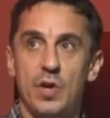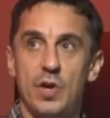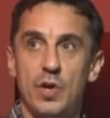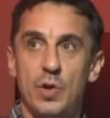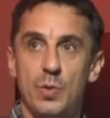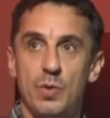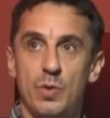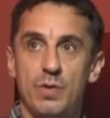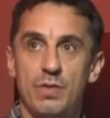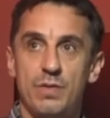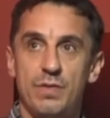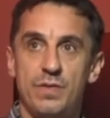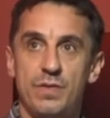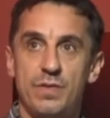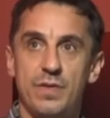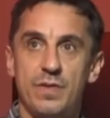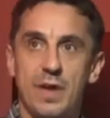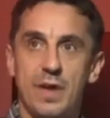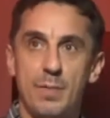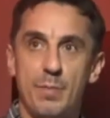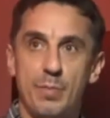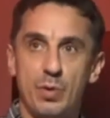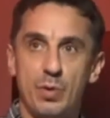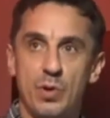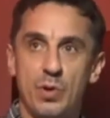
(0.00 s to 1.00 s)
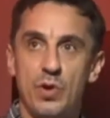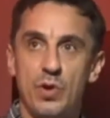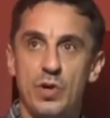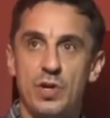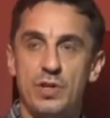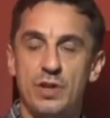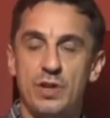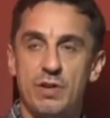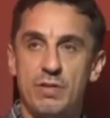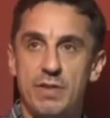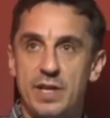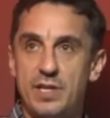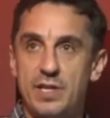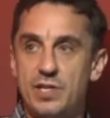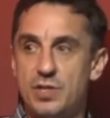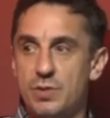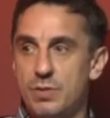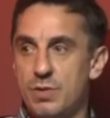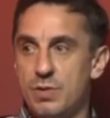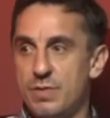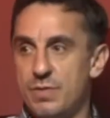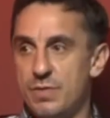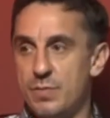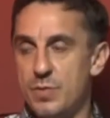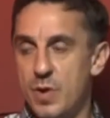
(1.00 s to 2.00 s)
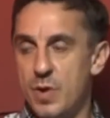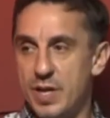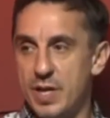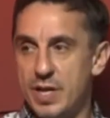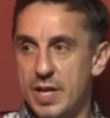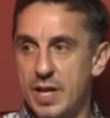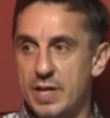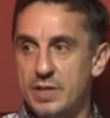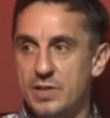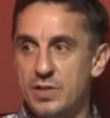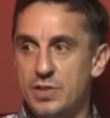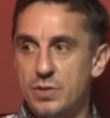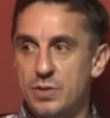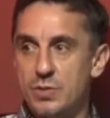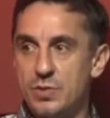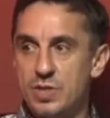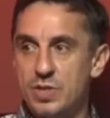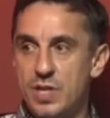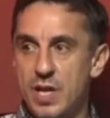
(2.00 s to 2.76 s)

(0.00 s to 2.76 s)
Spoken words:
who have employed a graduate from UA92